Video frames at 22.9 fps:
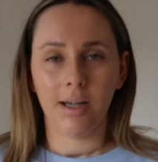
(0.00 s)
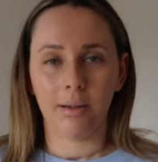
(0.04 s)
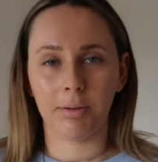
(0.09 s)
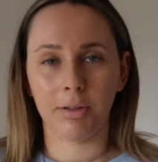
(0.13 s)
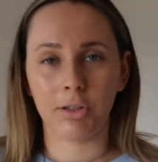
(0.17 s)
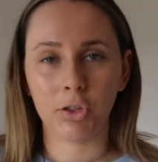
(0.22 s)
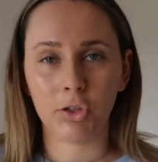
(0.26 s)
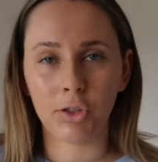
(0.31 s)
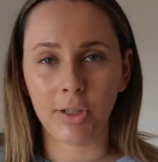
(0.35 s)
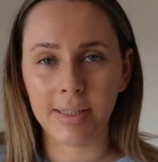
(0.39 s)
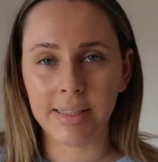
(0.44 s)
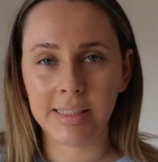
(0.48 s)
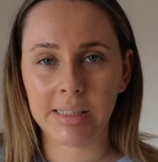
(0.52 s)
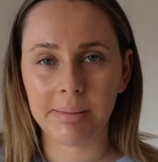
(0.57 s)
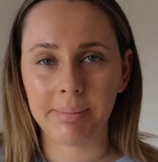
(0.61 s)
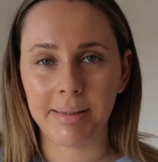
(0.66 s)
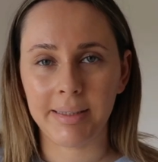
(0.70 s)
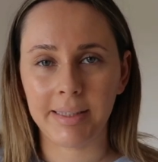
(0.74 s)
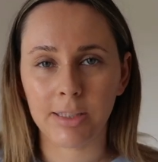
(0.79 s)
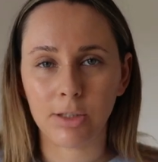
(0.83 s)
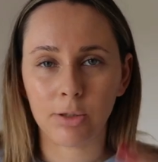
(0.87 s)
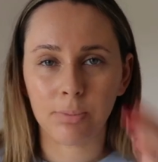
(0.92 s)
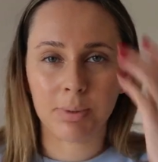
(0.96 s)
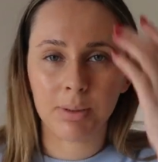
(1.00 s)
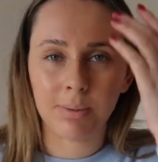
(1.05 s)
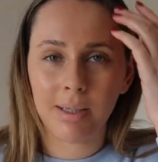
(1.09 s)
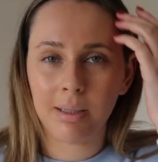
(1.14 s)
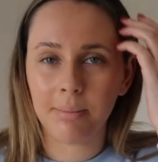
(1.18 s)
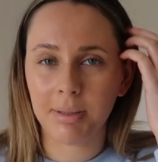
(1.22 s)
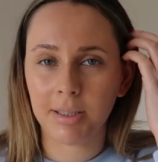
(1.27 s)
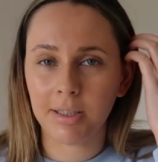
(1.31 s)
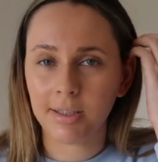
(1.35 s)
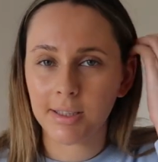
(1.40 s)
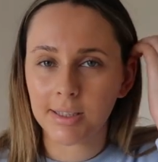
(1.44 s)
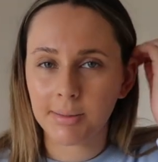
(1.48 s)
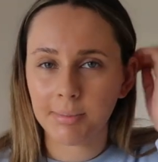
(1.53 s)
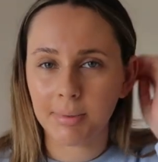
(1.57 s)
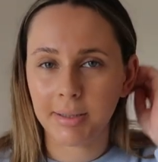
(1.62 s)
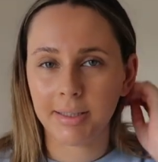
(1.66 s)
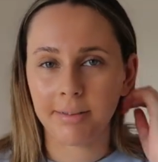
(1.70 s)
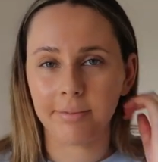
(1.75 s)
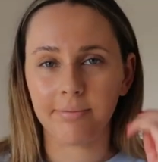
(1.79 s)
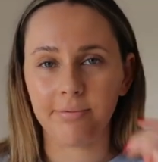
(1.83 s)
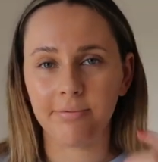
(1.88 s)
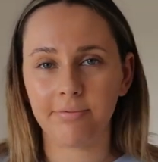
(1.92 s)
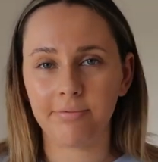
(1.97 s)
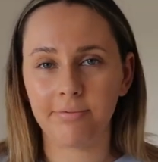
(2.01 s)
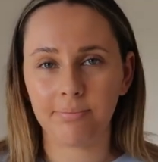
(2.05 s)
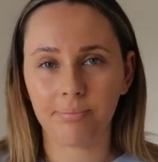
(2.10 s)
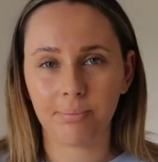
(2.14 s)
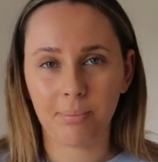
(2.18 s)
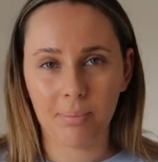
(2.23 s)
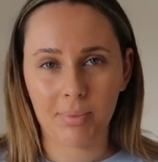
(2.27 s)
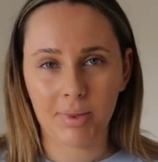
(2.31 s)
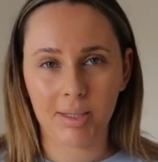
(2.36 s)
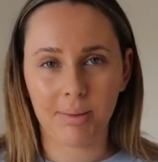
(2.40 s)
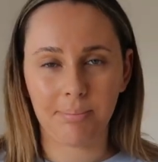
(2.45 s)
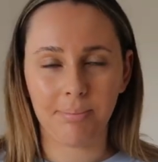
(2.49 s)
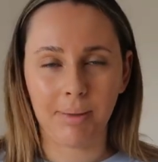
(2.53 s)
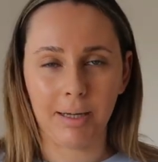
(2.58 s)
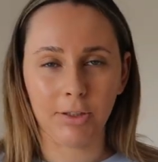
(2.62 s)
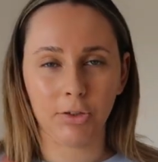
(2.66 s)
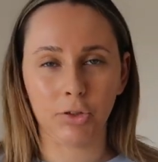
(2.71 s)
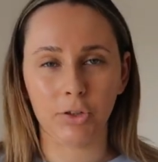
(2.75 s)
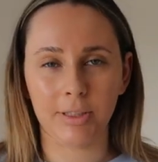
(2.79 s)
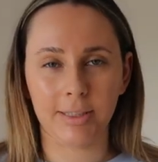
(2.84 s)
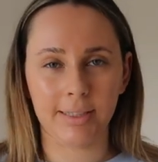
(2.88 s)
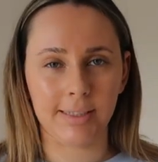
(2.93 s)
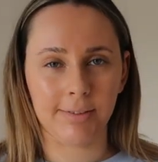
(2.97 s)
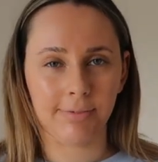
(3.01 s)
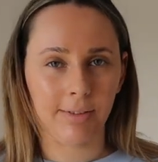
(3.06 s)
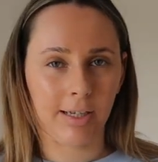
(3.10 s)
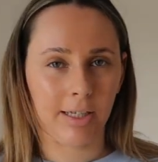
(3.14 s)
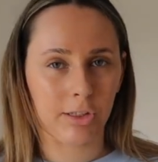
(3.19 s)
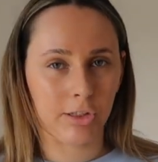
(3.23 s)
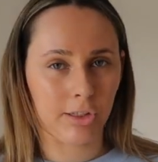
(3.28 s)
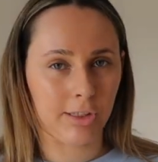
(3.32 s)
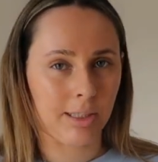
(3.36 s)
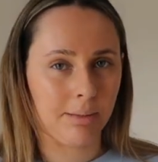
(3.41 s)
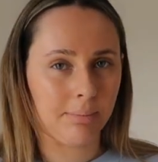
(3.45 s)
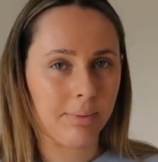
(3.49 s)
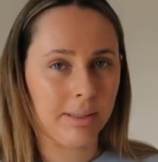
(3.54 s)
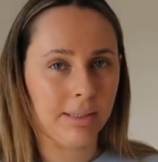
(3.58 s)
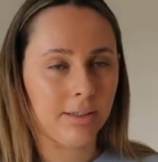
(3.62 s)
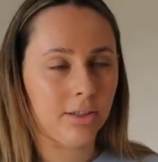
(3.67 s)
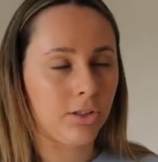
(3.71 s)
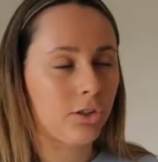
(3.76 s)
I'm gonna try and speed this up as well because my battery is flashing at me.